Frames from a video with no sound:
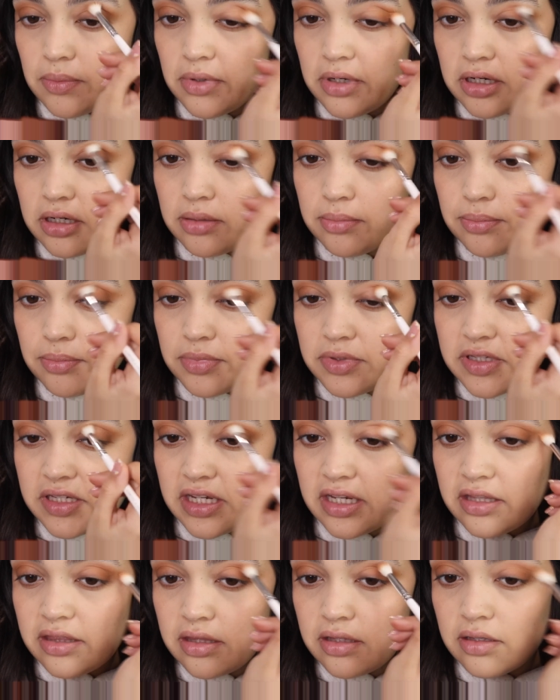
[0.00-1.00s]
I'm gonna
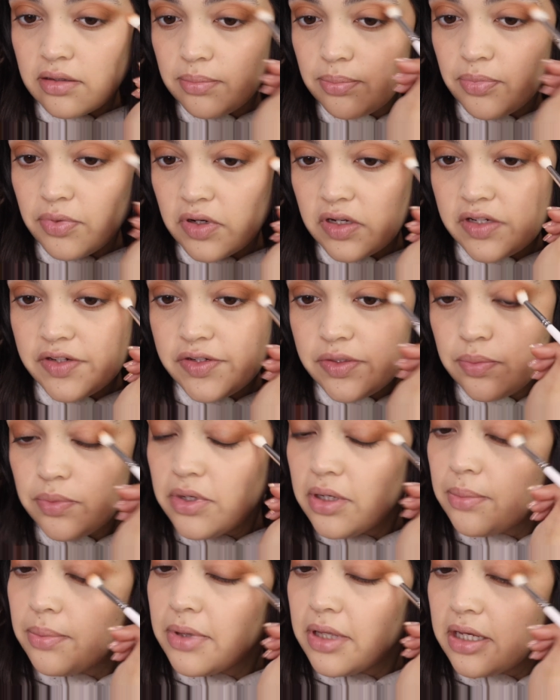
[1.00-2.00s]
take the brush,
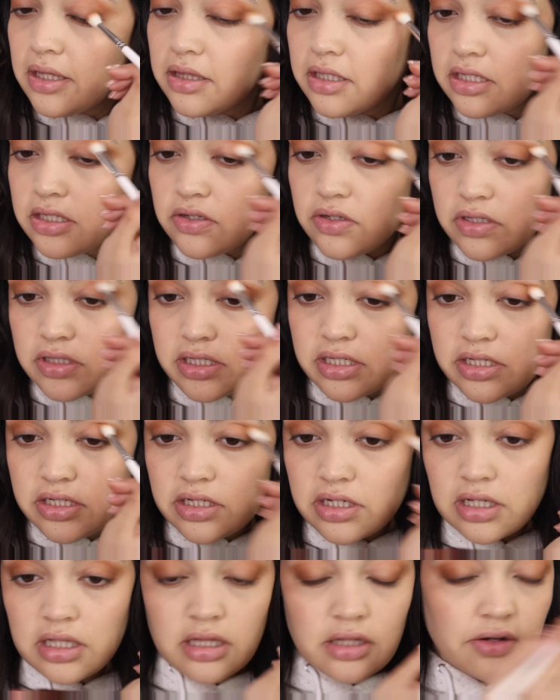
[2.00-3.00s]
reapply the
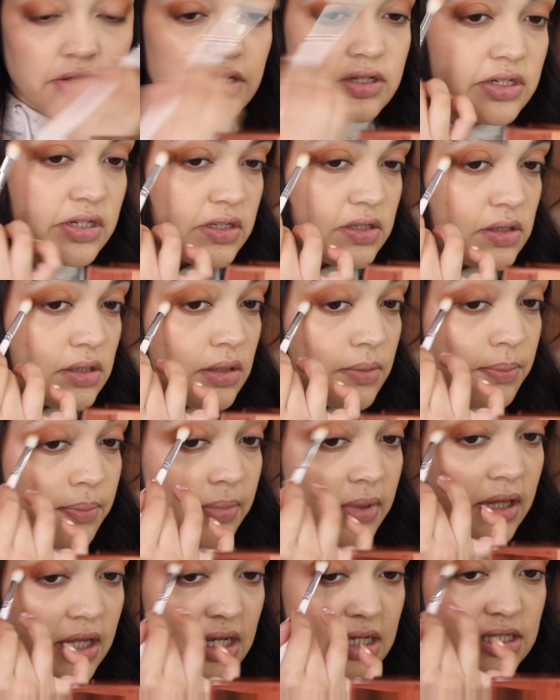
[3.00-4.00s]
transition color, and just
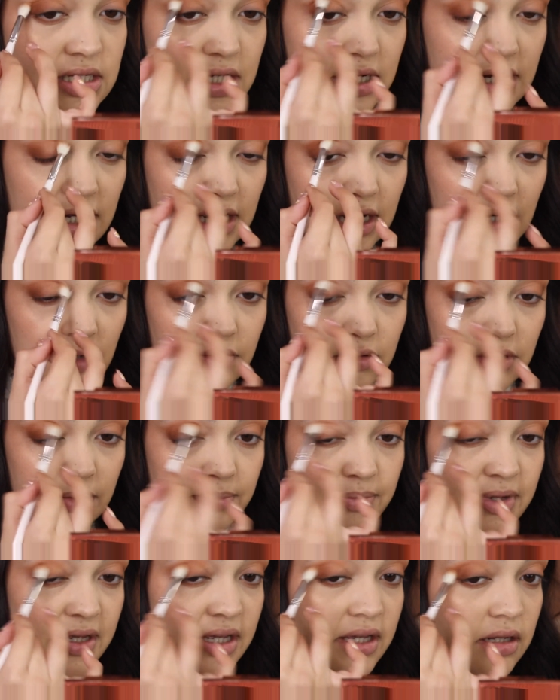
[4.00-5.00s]
blend it out a
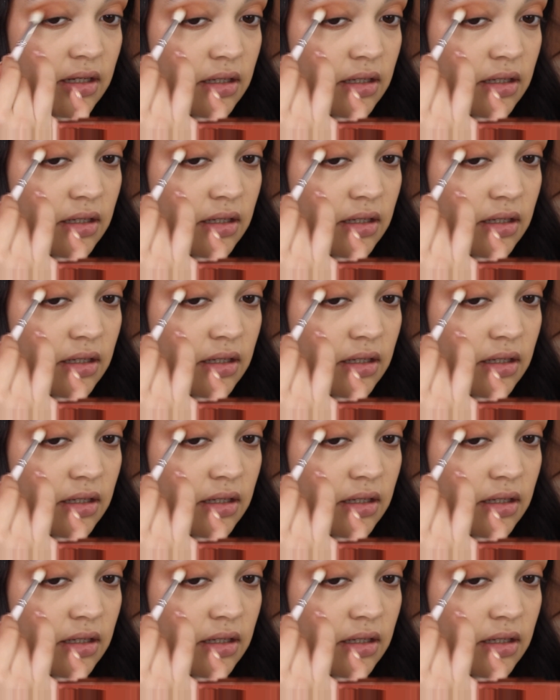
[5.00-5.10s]
bit.